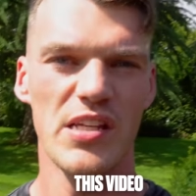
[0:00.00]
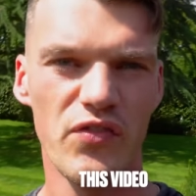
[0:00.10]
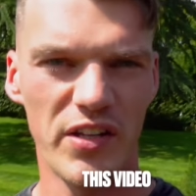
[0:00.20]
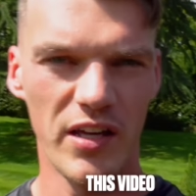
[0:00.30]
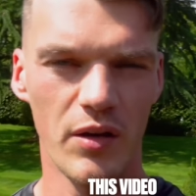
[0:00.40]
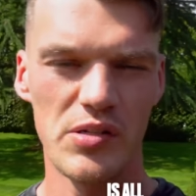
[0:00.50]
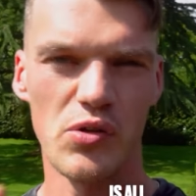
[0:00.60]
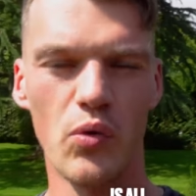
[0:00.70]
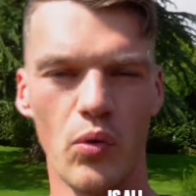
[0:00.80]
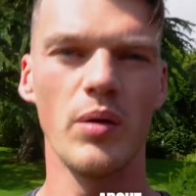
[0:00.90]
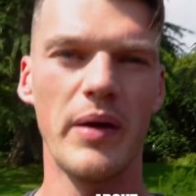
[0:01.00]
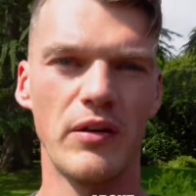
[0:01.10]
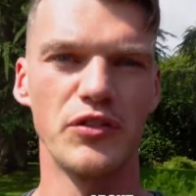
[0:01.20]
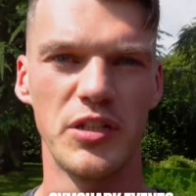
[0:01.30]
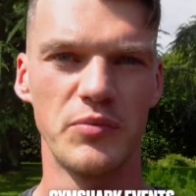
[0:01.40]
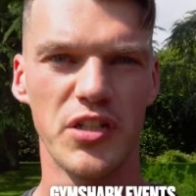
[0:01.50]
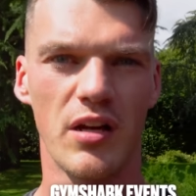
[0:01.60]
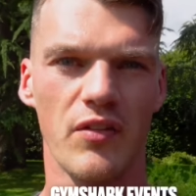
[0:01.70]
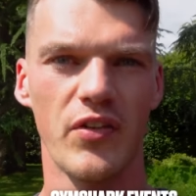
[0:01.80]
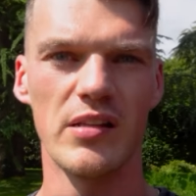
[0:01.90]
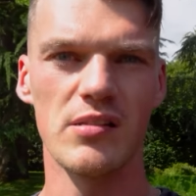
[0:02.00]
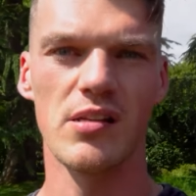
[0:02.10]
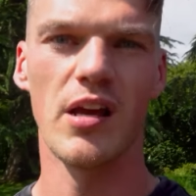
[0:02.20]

This video is all about Gymshark events,